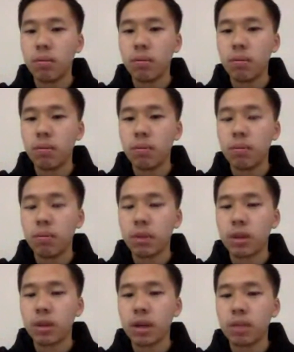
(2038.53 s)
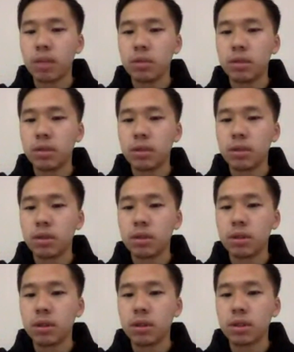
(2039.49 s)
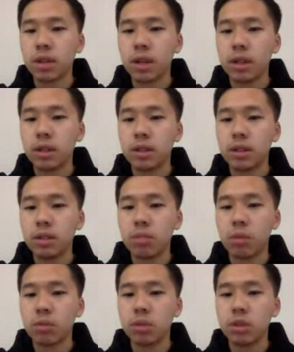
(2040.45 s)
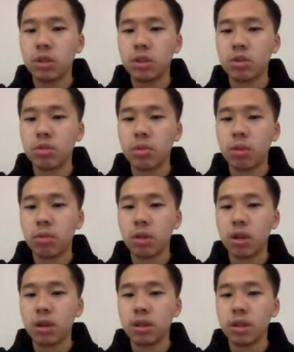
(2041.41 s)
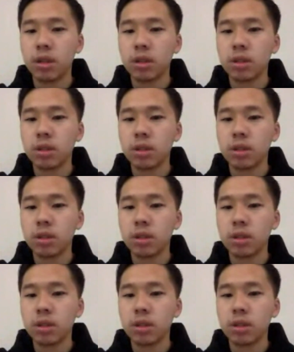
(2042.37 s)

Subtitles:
but they come to the site and see marble t-shirts or marble hair ties.